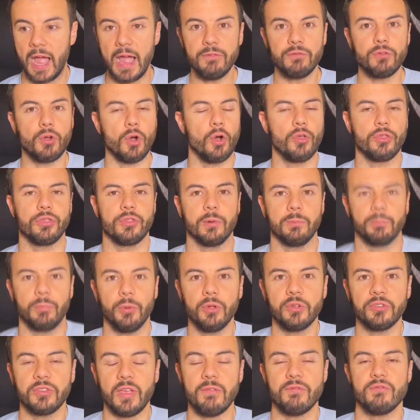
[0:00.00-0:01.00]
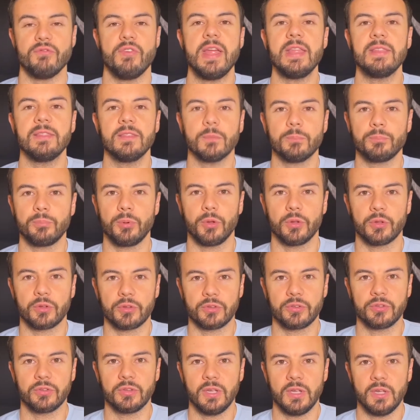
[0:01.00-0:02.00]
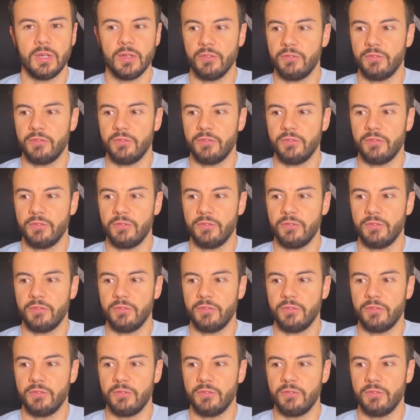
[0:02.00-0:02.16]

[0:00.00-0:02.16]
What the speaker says: I've got their books, I've read their books.